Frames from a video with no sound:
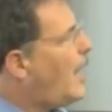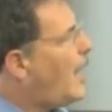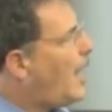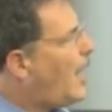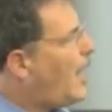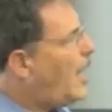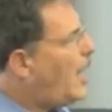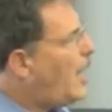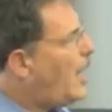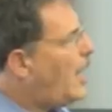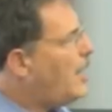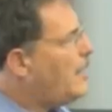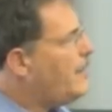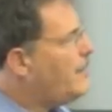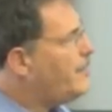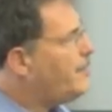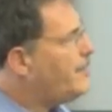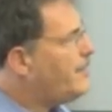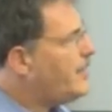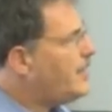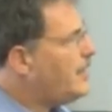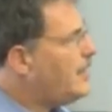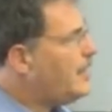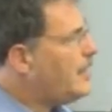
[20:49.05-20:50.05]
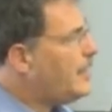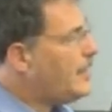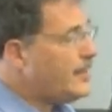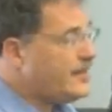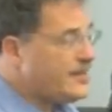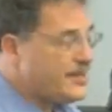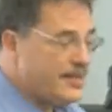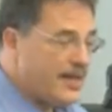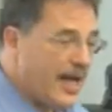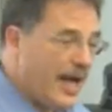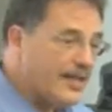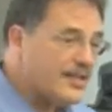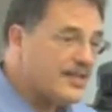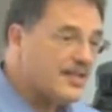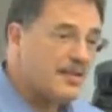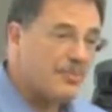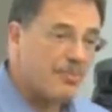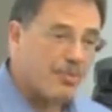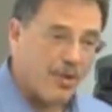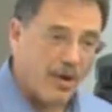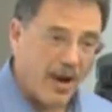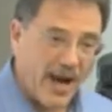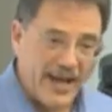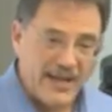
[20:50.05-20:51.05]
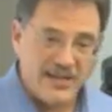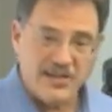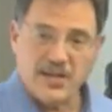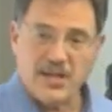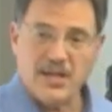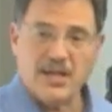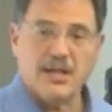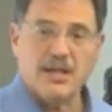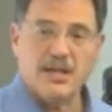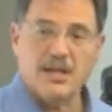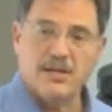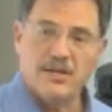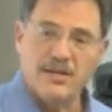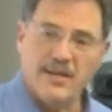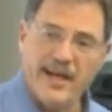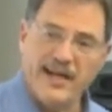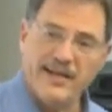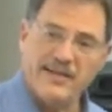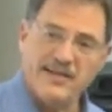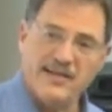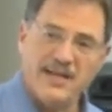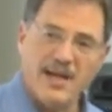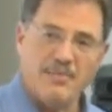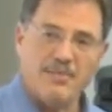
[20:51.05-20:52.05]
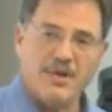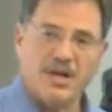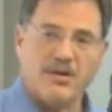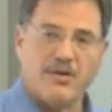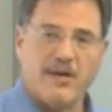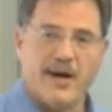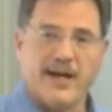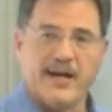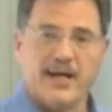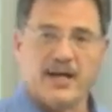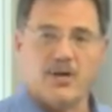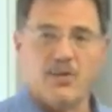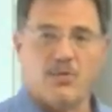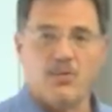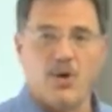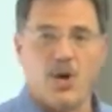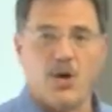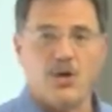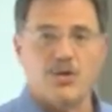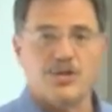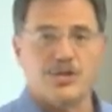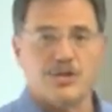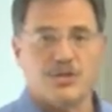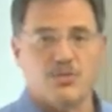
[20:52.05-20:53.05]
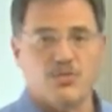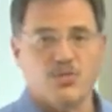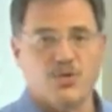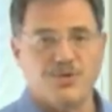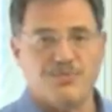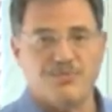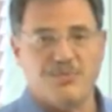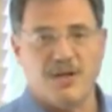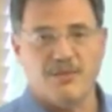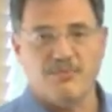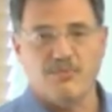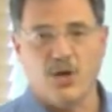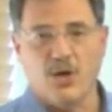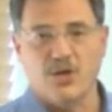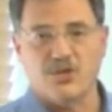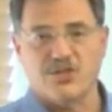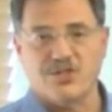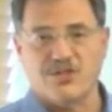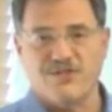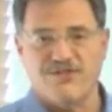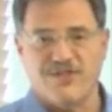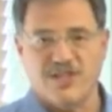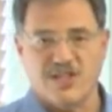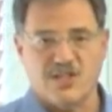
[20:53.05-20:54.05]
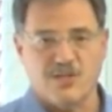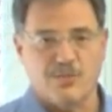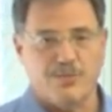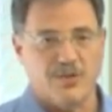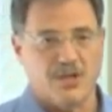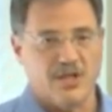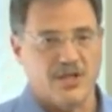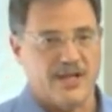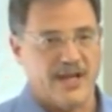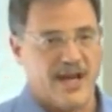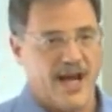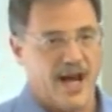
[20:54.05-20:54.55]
Uh, the, it's not surprising that democratic erosion would be most visible in